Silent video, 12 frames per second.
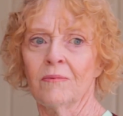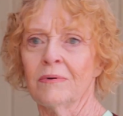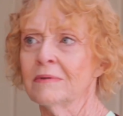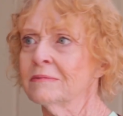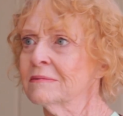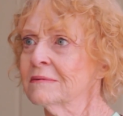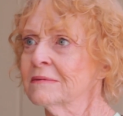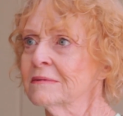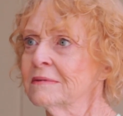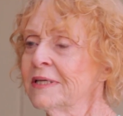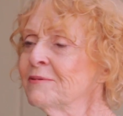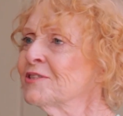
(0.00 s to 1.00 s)
Oh,
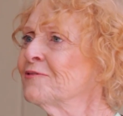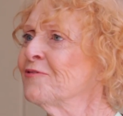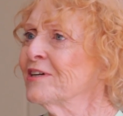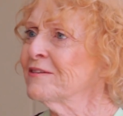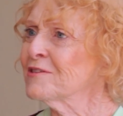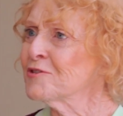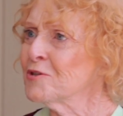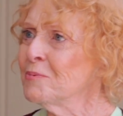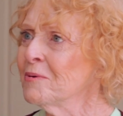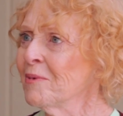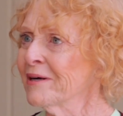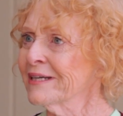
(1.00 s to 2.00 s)
it was in front of the
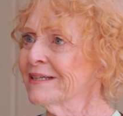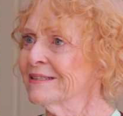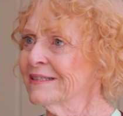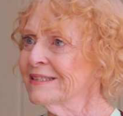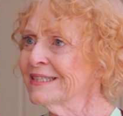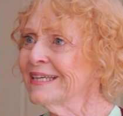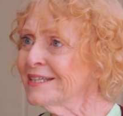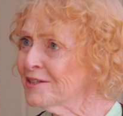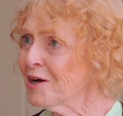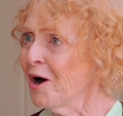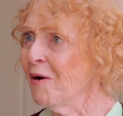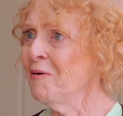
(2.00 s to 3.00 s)
supermarket. It
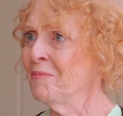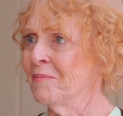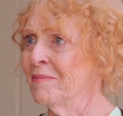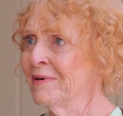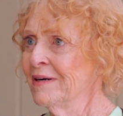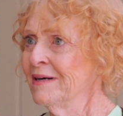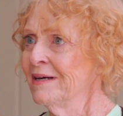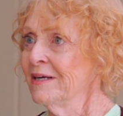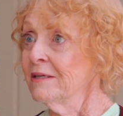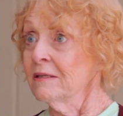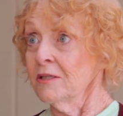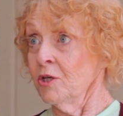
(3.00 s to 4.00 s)
needed a home.
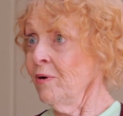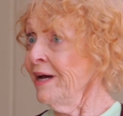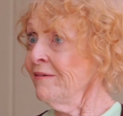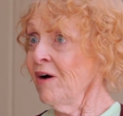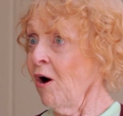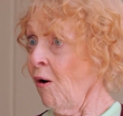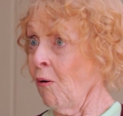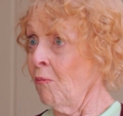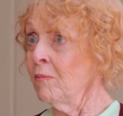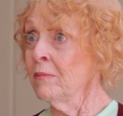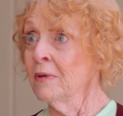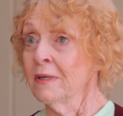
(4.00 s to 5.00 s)
You have a
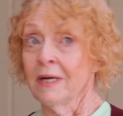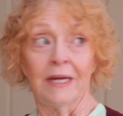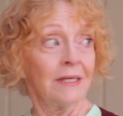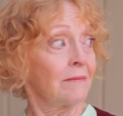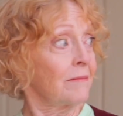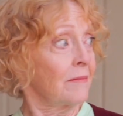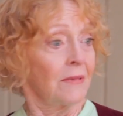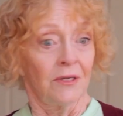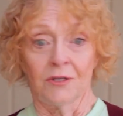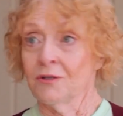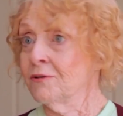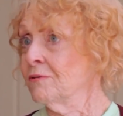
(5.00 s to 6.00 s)
home, and
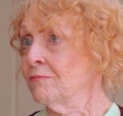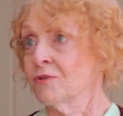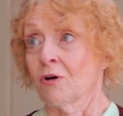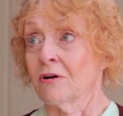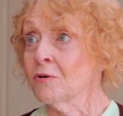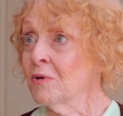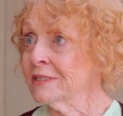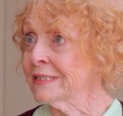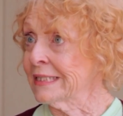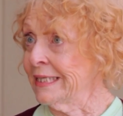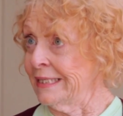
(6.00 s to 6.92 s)
your daughter wants a